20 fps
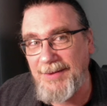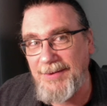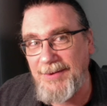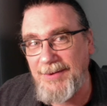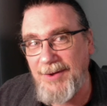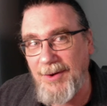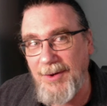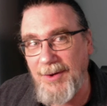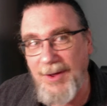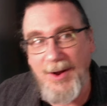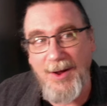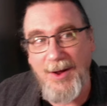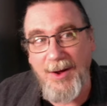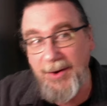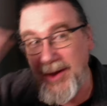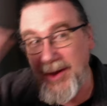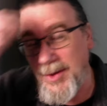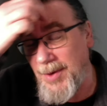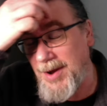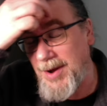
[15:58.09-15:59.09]
So, you know,
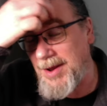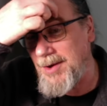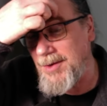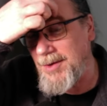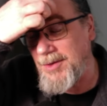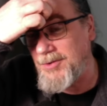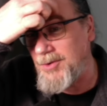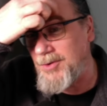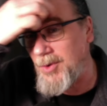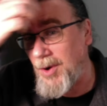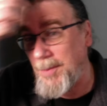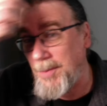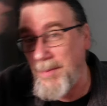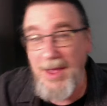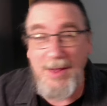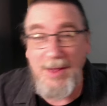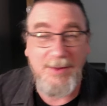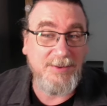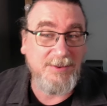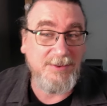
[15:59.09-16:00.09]
do you want to hear the
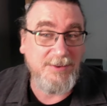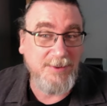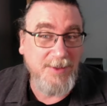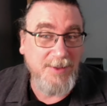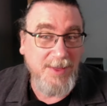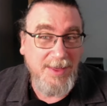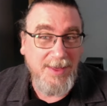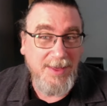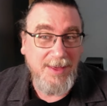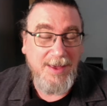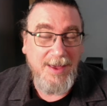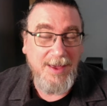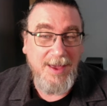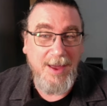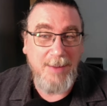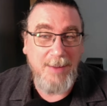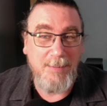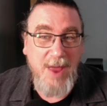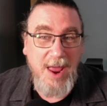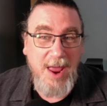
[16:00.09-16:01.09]
Scorpions
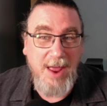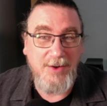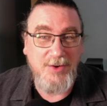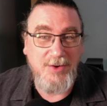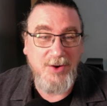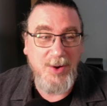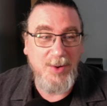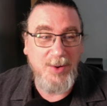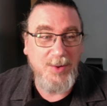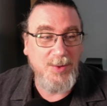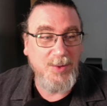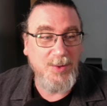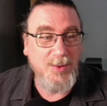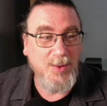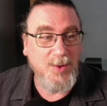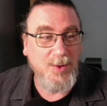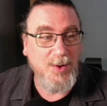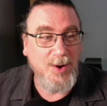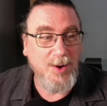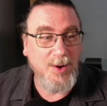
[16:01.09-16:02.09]
on banjo
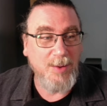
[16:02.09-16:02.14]
or